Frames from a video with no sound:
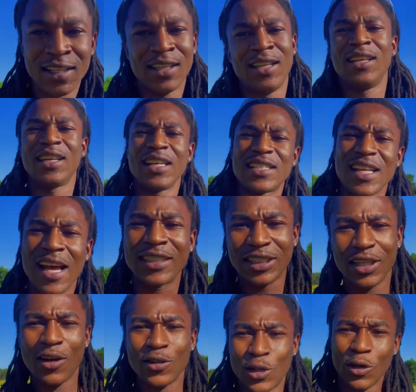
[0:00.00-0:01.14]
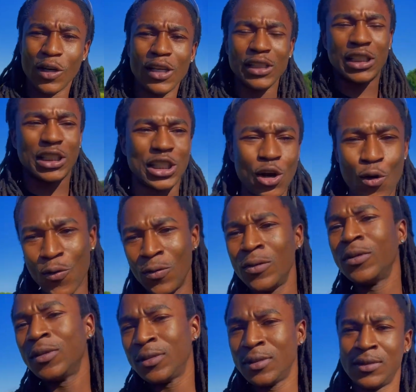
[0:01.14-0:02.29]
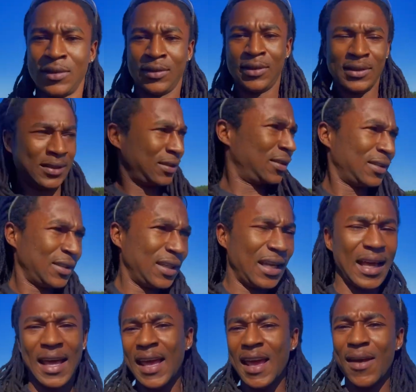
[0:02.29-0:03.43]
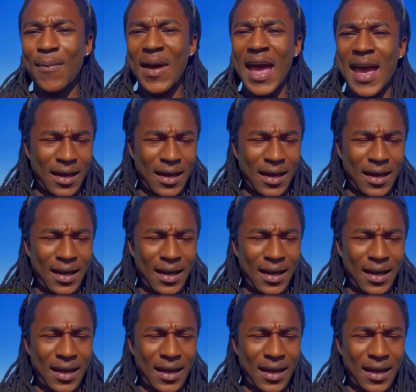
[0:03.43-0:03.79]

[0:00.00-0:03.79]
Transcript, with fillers: Guess I just go do a little shooting and head back.